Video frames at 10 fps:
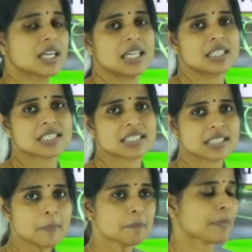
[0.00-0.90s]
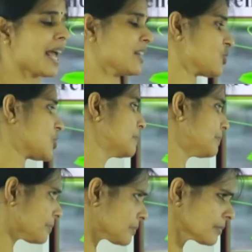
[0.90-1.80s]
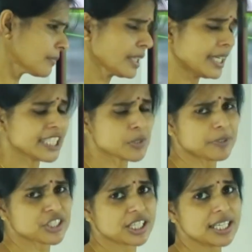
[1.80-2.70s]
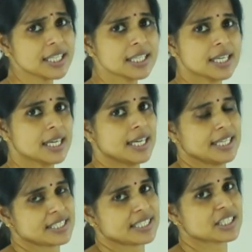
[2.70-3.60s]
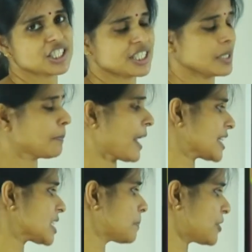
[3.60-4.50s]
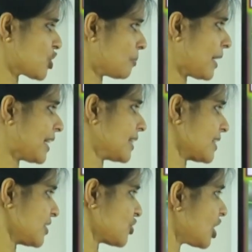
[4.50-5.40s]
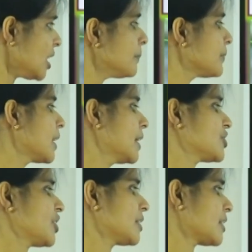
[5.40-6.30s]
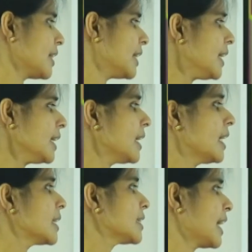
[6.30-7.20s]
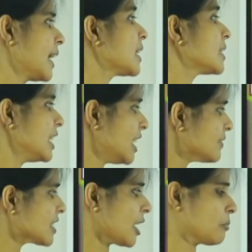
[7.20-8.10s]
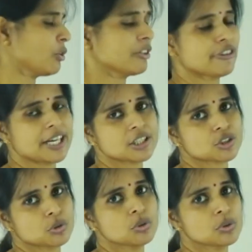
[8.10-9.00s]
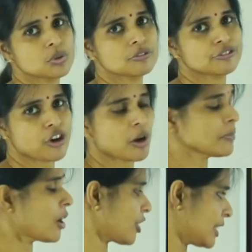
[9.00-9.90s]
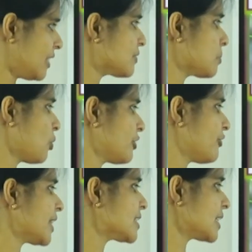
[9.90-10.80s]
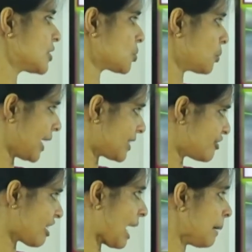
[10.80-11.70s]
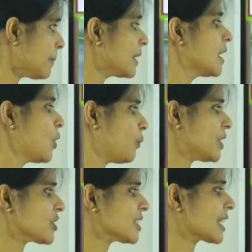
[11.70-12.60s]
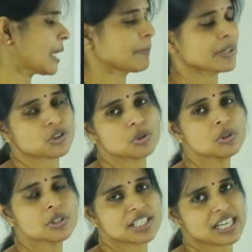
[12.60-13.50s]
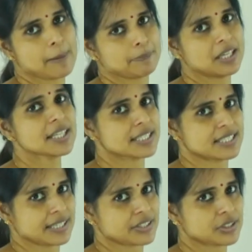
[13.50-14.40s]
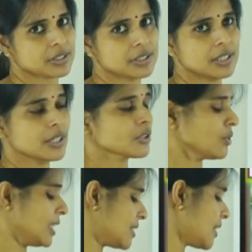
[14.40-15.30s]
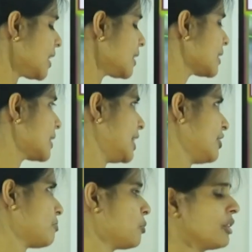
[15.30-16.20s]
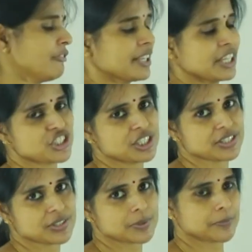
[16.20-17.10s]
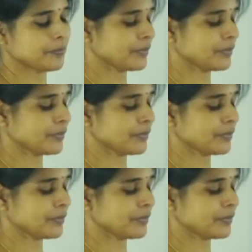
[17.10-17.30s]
in some plants, especially insect eating plants, pitcher plant, etc., generally the leaves are modified to form, or leaves modifies into a trap which is helping to trap the insect. So, these are leaf modifications.